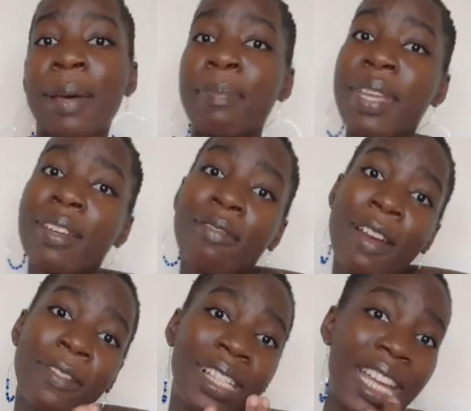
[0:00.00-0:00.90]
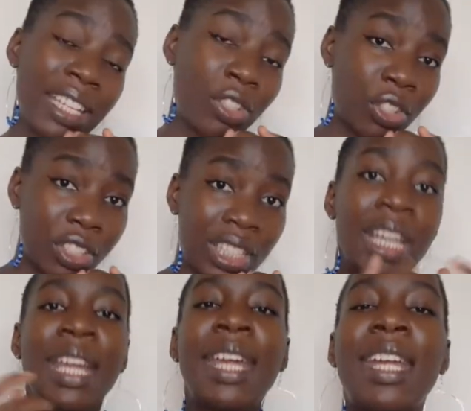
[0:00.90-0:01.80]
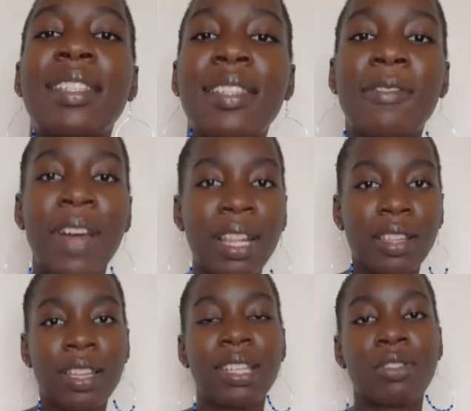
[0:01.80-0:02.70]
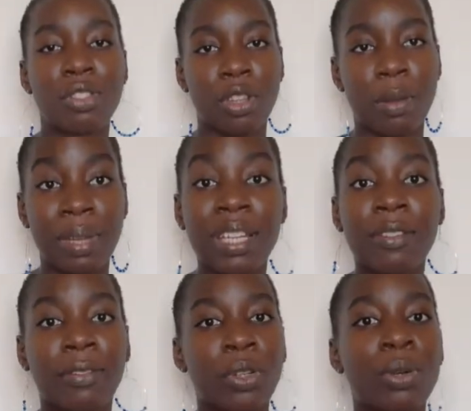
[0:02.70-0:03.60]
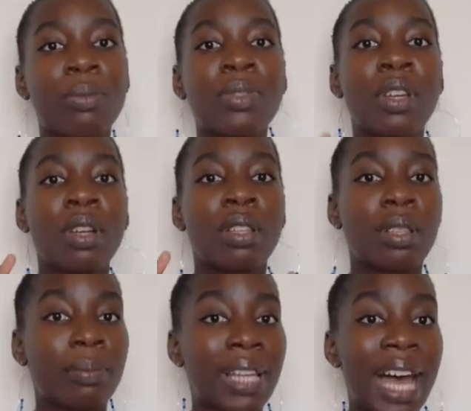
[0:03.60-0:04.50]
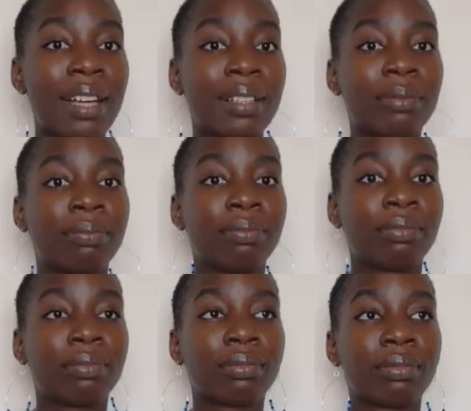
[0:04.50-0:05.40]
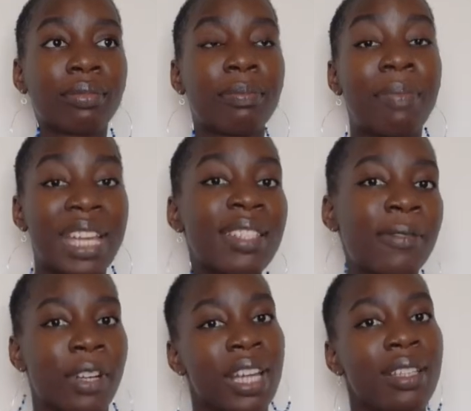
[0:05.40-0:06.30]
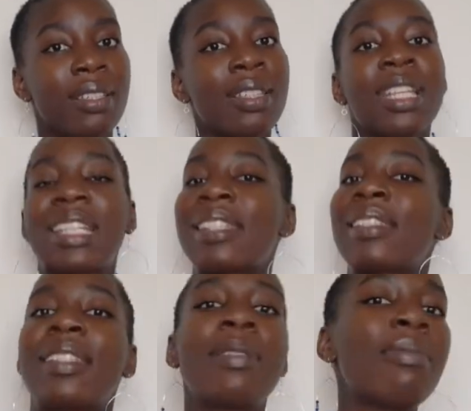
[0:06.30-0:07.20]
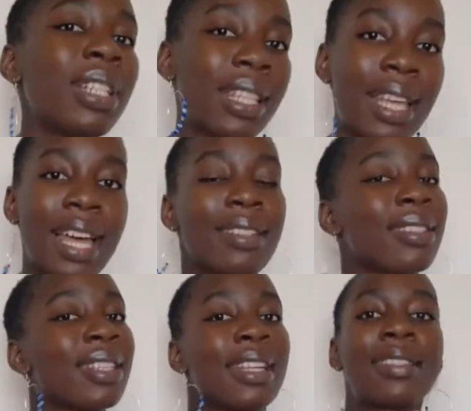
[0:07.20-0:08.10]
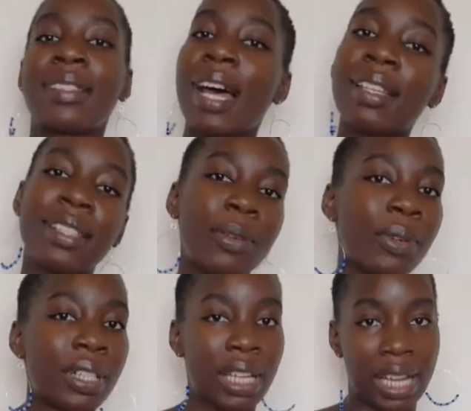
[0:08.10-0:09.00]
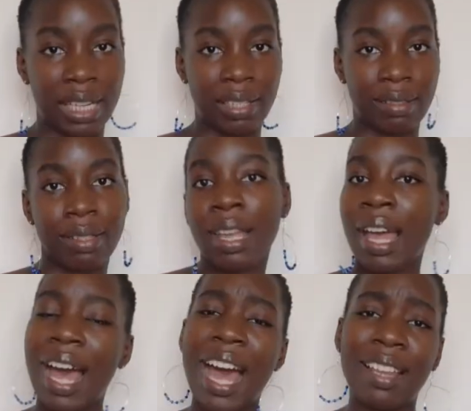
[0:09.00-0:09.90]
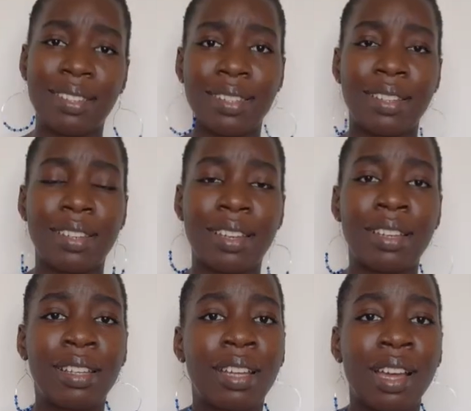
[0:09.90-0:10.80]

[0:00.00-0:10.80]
their big revelation. It's the fact that in so many films, the black best friend is simply there to say sassy one-liners and to